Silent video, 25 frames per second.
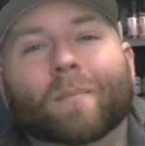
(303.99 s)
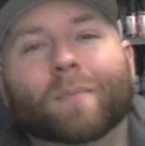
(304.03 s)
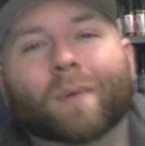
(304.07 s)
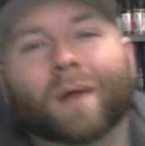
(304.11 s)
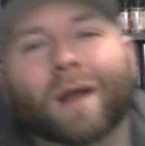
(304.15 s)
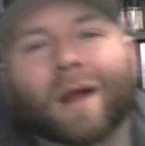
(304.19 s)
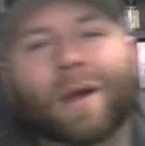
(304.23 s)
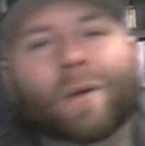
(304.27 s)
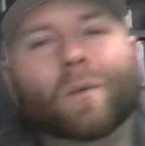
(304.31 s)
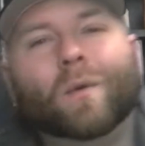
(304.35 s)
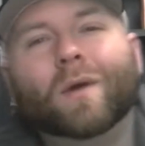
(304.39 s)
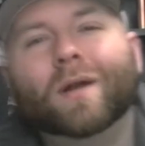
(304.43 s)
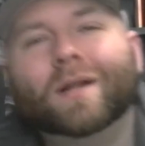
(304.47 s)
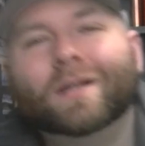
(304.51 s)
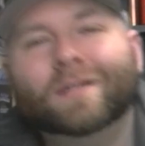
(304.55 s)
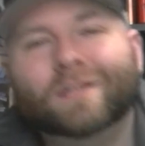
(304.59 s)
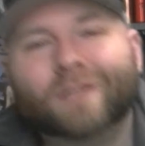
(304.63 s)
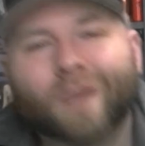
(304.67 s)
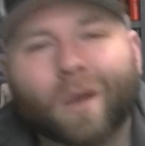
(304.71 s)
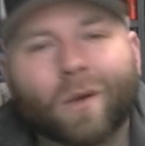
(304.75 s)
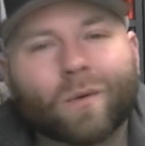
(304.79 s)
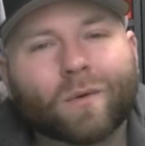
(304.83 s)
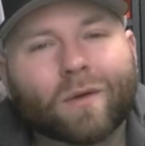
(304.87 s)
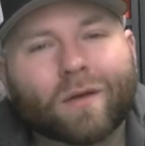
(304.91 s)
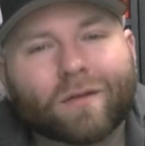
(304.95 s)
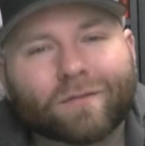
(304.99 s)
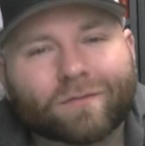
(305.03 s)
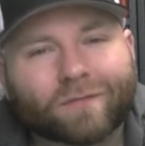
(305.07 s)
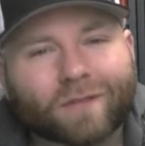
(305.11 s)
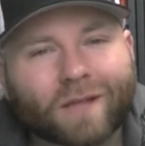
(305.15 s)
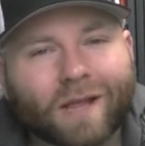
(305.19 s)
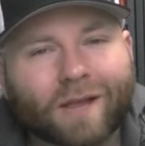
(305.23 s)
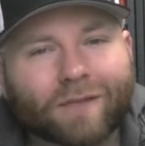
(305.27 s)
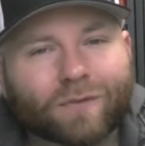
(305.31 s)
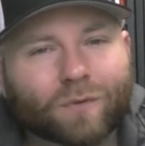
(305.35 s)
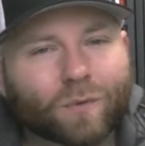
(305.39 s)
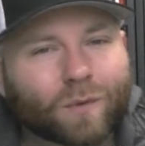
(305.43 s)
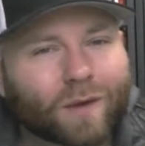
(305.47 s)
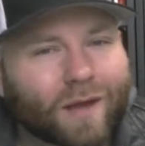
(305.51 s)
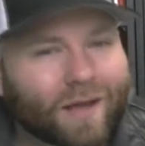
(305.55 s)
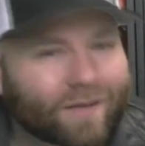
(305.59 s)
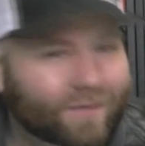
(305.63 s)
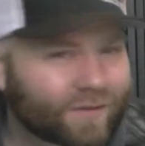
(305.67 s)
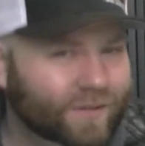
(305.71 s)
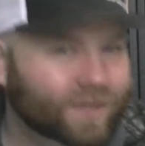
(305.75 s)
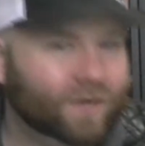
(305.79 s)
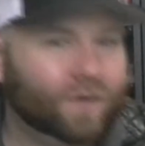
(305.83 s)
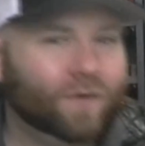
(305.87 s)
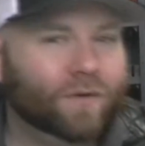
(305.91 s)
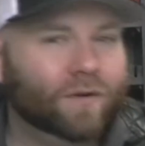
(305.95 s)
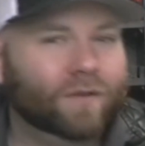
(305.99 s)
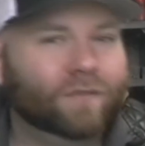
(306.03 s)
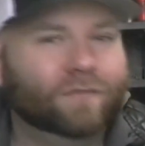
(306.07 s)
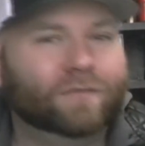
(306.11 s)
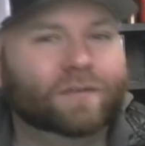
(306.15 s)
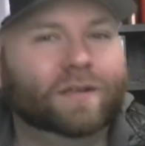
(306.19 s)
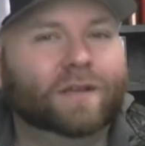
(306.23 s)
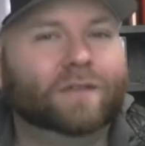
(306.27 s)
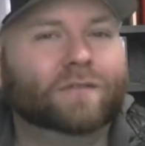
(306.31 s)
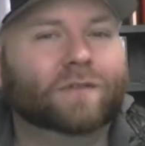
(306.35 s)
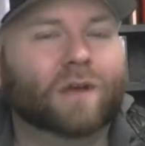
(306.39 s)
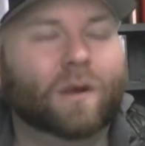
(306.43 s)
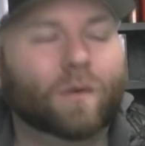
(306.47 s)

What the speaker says: but I want a donut flavor when I have a donut flavor.